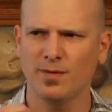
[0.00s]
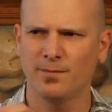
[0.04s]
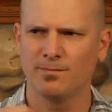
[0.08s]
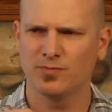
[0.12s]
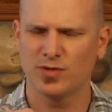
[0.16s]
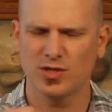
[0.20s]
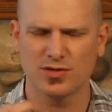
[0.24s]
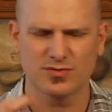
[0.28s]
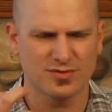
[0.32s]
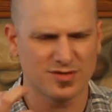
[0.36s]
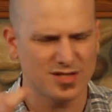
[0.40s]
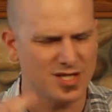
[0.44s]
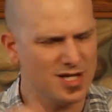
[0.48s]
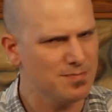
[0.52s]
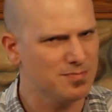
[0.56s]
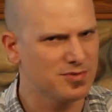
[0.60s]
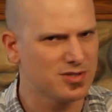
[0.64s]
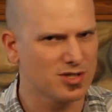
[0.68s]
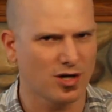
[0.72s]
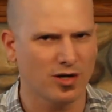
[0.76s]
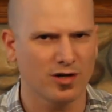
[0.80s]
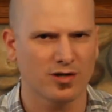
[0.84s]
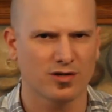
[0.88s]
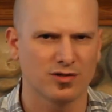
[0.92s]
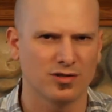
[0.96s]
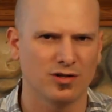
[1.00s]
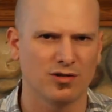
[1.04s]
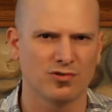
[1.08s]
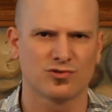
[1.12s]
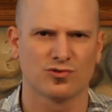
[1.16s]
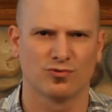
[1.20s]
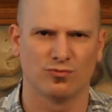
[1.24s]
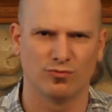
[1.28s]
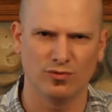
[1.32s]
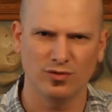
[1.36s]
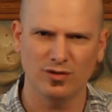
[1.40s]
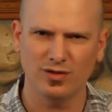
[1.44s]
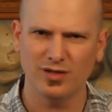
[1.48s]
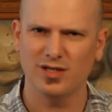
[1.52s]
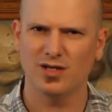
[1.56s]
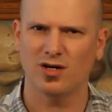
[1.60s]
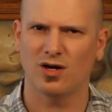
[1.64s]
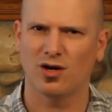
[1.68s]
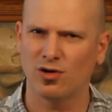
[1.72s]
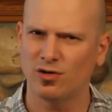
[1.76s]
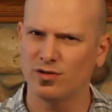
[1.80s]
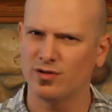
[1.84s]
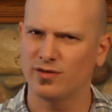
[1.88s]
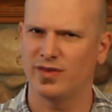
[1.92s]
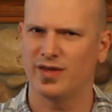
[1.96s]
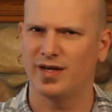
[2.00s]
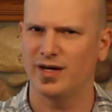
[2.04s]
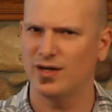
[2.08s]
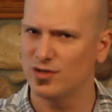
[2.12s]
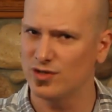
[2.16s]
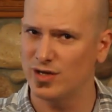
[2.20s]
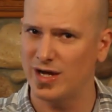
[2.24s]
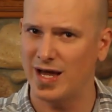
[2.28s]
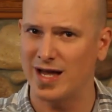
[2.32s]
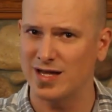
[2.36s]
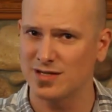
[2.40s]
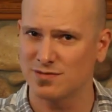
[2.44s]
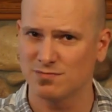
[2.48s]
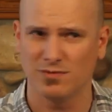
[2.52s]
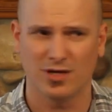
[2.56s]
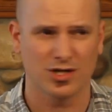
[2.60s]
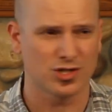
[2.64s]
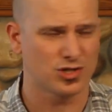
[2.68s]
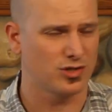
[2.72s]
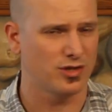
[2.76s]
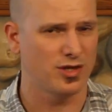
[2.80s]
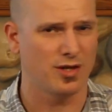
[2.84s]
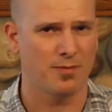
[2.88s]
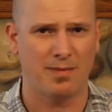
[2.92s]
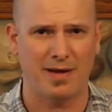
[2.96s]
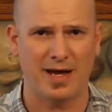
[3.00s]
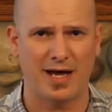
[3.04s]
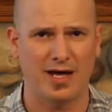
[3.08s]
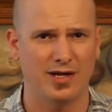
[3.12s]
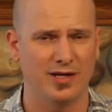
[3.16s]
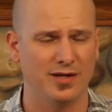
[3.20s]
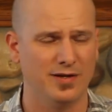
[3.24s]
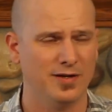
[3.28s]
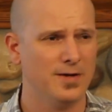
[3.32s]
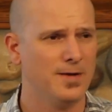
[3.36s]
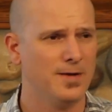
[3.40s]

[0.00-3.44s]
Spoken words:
those deep dark notes really aren't there as much on the palate.